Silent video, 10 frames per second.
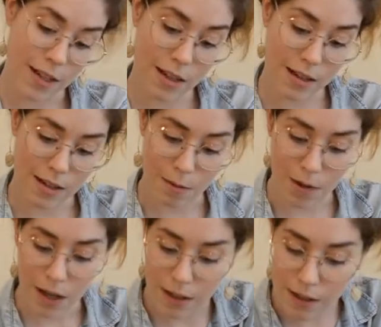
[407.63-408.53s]
Does sound
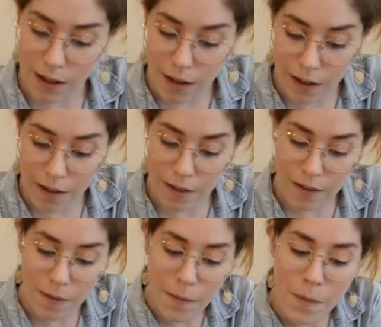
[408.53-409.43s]
nice, huh?
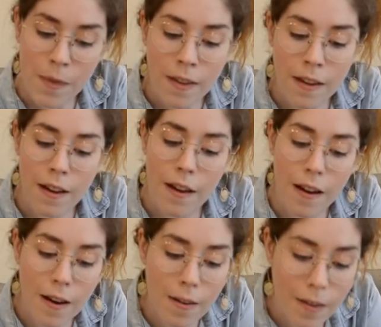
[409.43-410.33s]

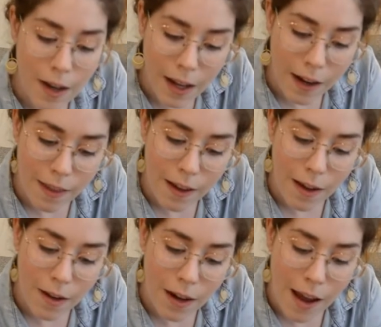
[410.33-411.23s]
Alright, and I think
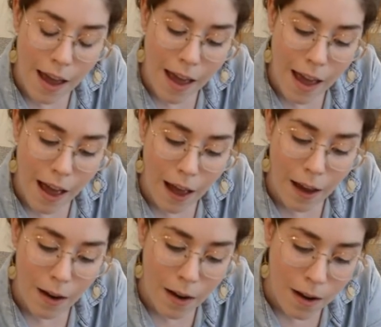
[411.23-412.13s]
I'm going to
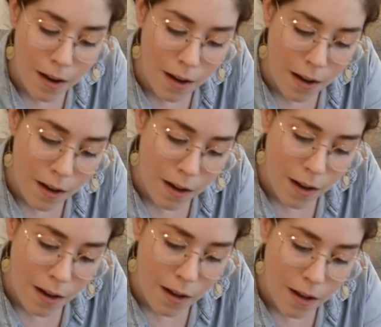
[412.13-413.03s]
add
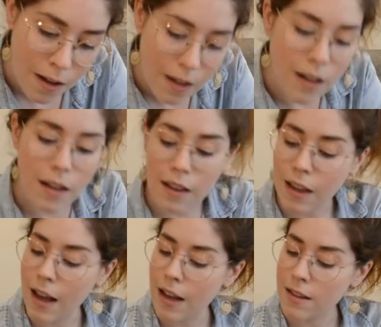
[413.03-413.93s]
a
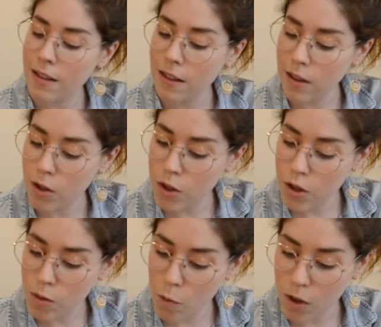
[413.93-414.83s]
last little
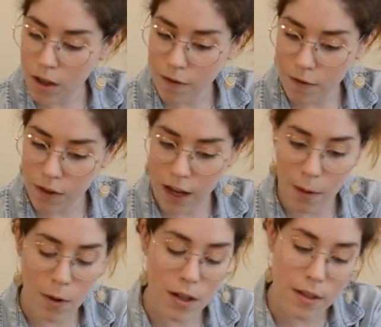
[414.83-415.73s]
swirly
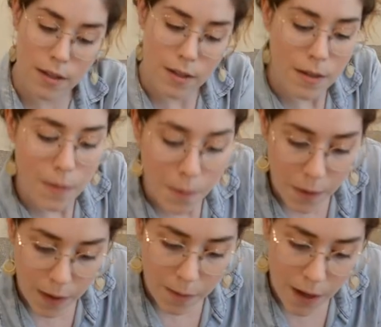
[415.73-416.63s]
flower because
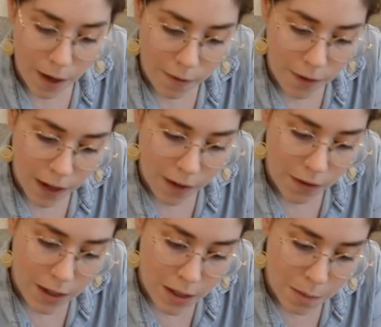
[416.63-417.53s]
I'm not a fan of
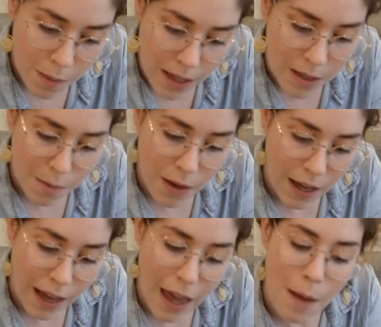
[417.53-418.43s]
this space
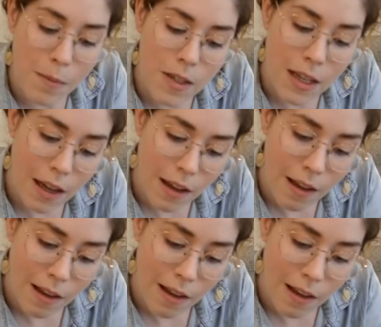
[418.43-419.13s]
being empty.